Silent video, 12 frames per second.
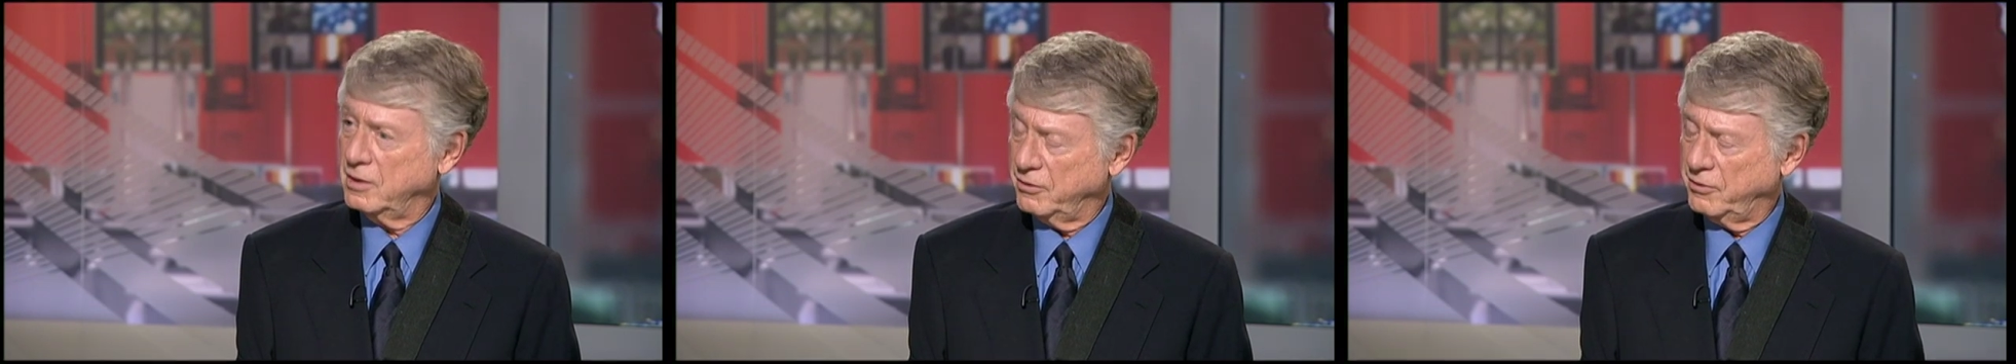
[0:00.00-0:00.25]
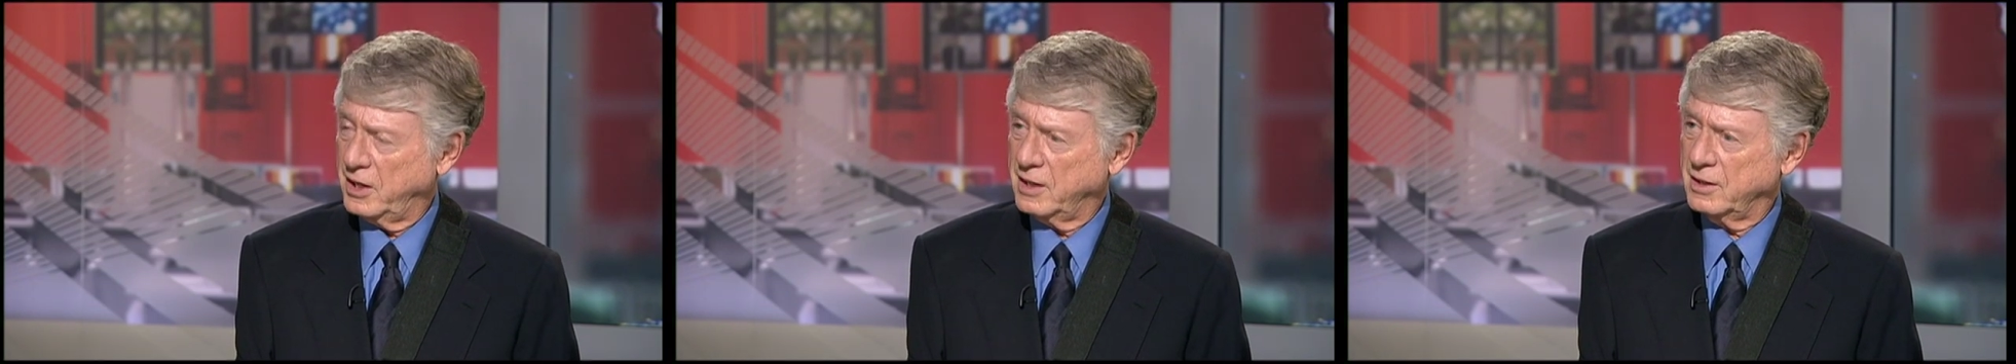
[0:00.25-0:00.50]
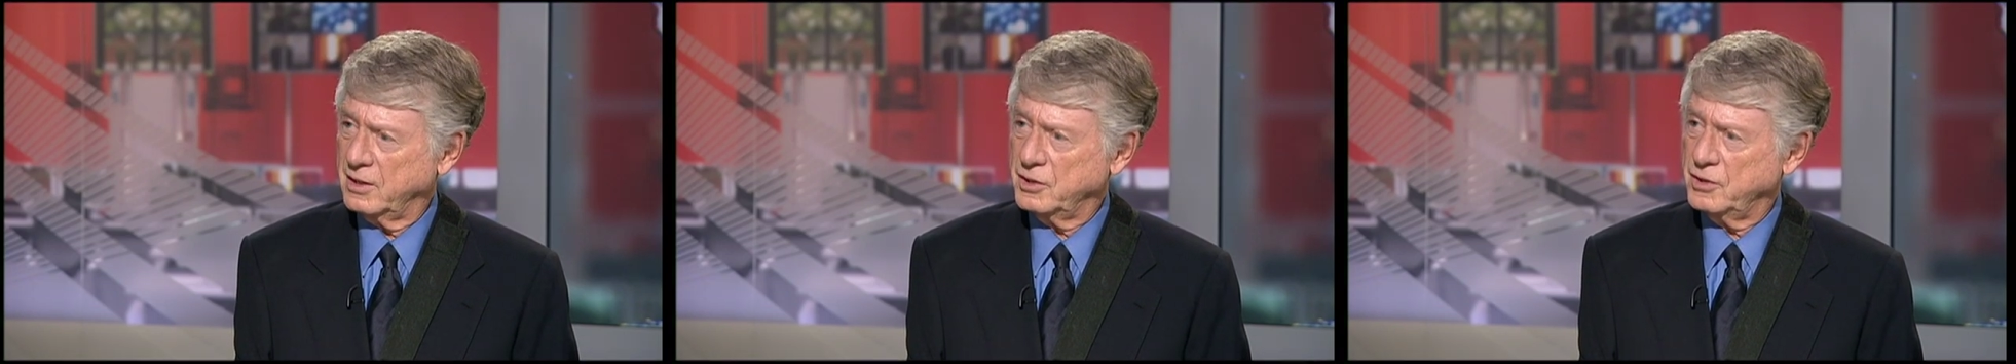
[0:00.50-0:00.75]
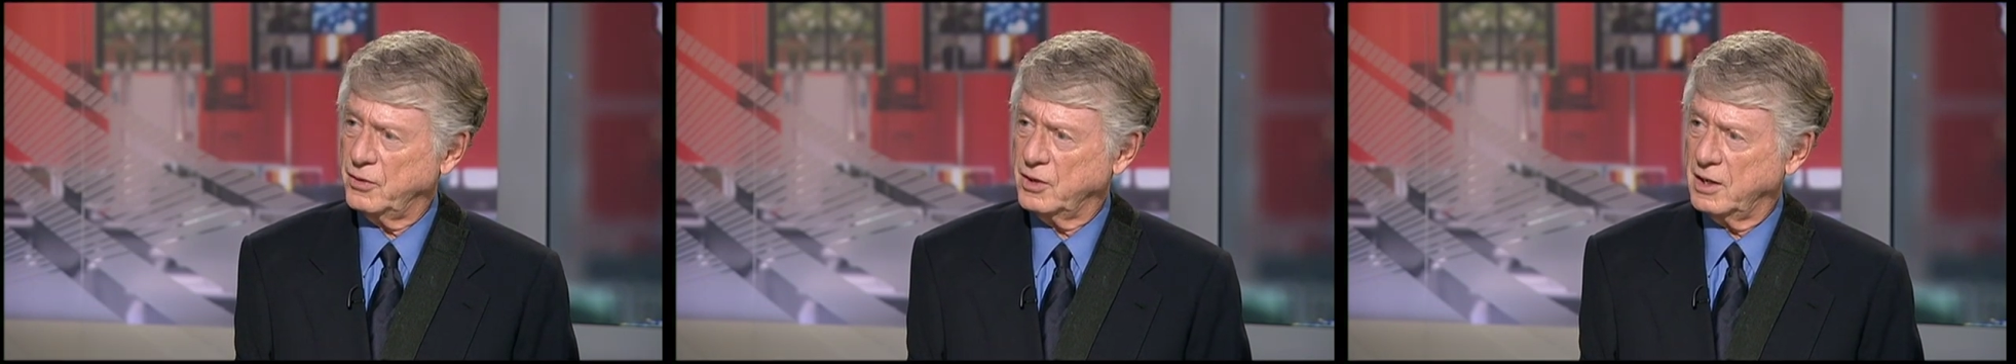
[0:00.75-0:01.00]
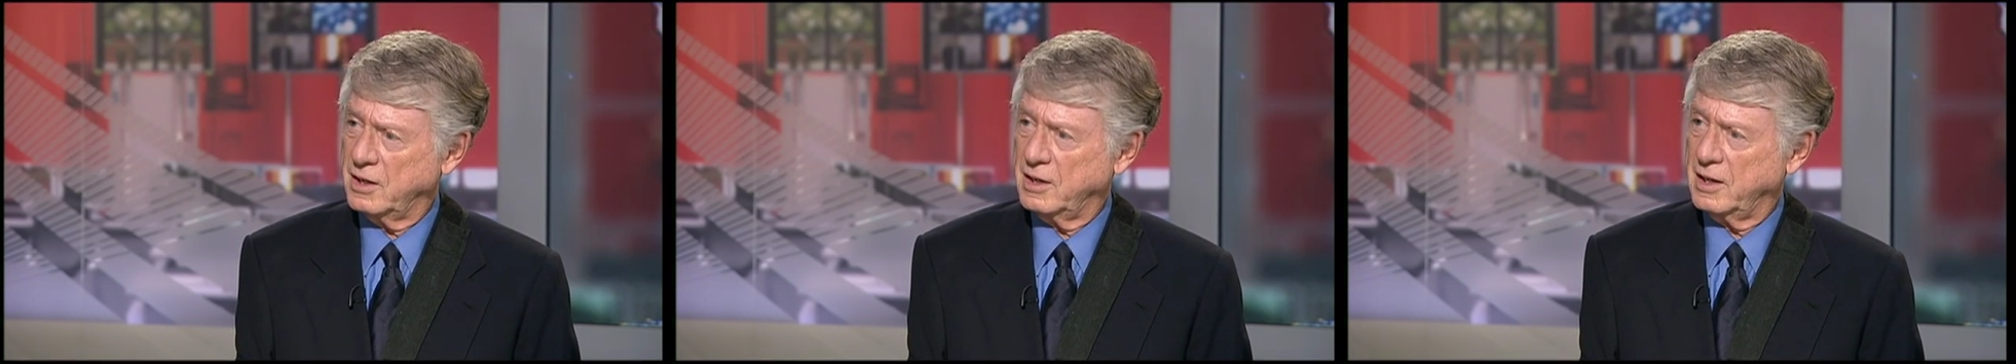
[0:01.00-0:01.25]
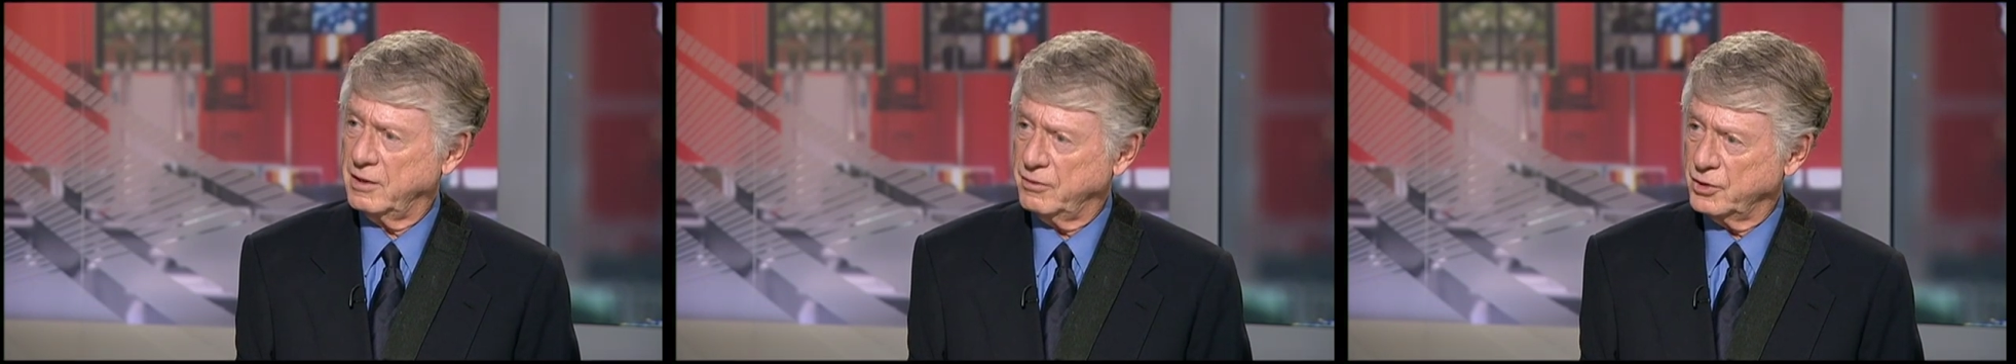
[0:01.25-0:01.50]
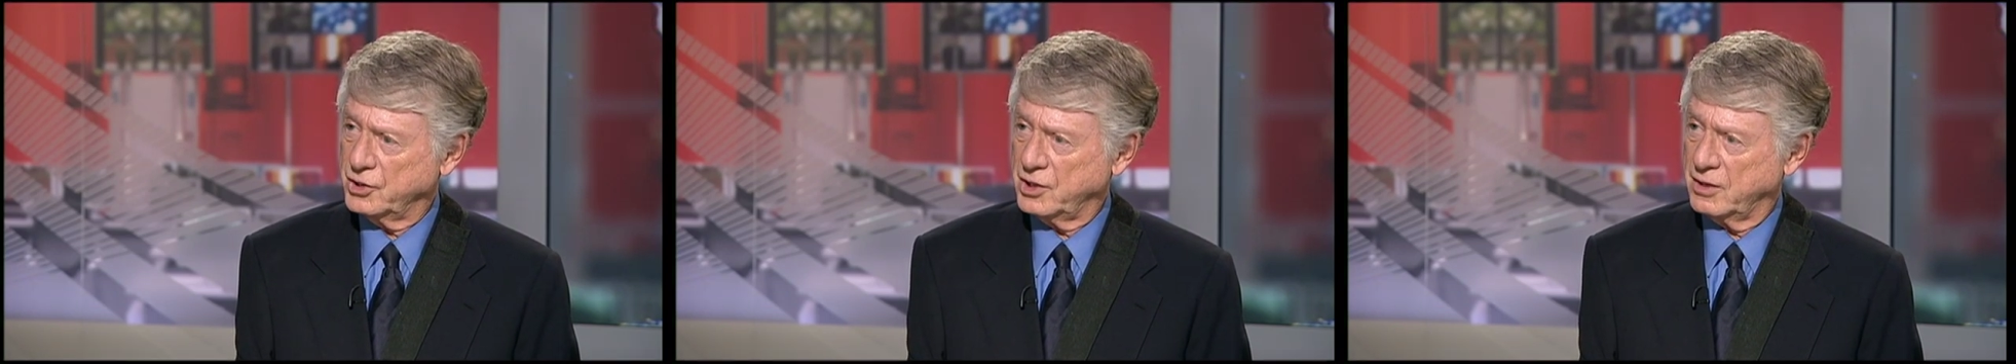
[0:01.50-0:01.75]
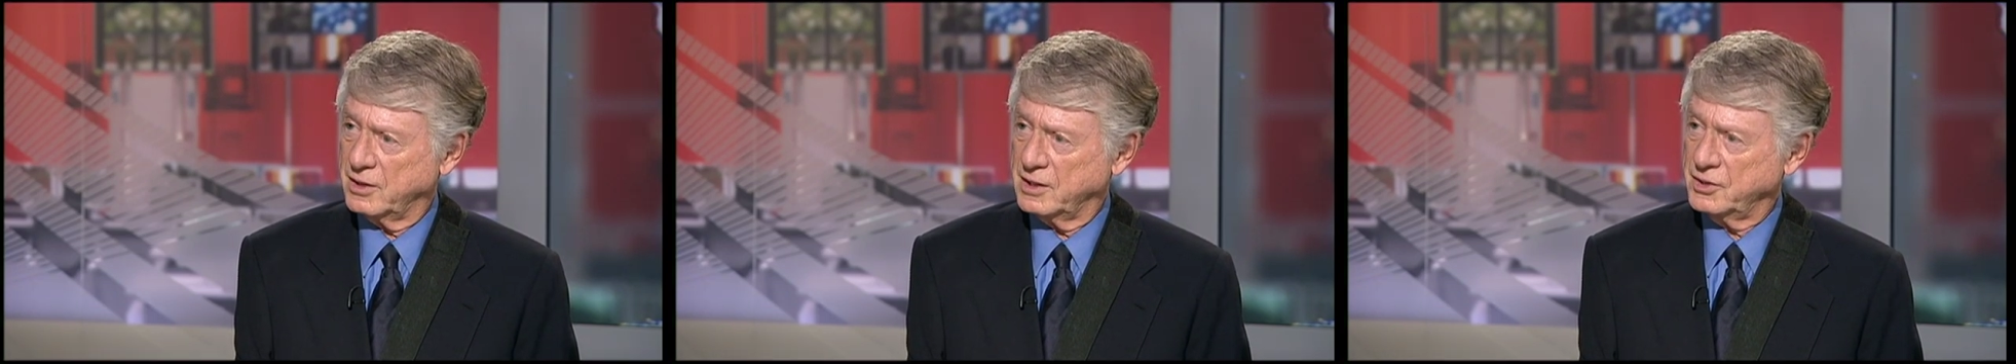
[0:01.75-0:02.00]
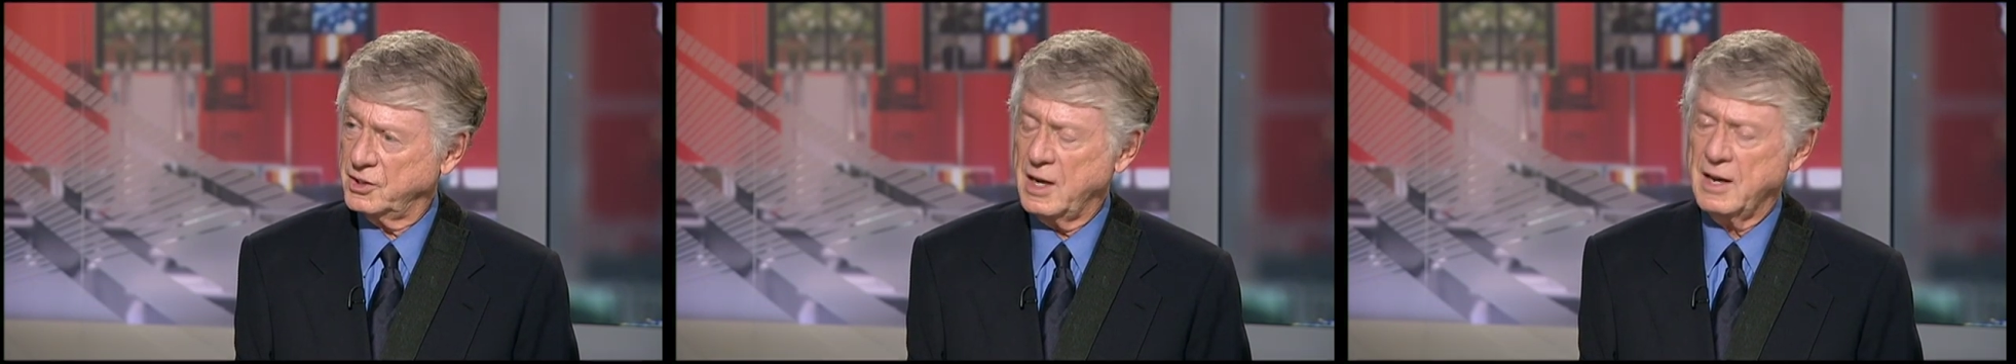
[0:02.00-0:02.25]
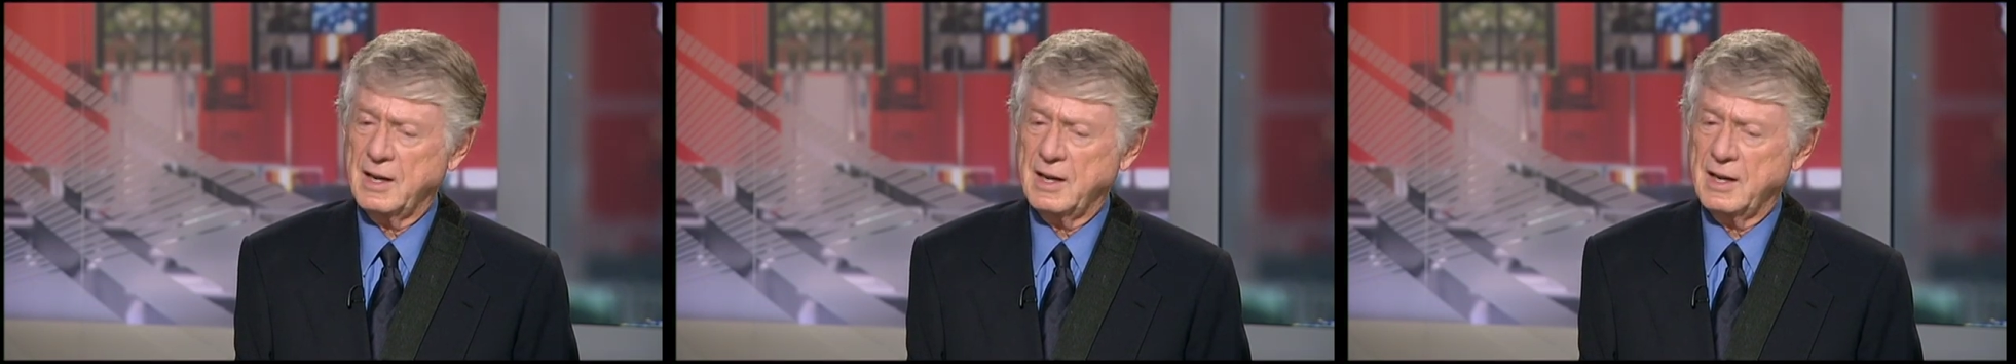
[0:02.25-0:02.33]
advantage for our adversaries.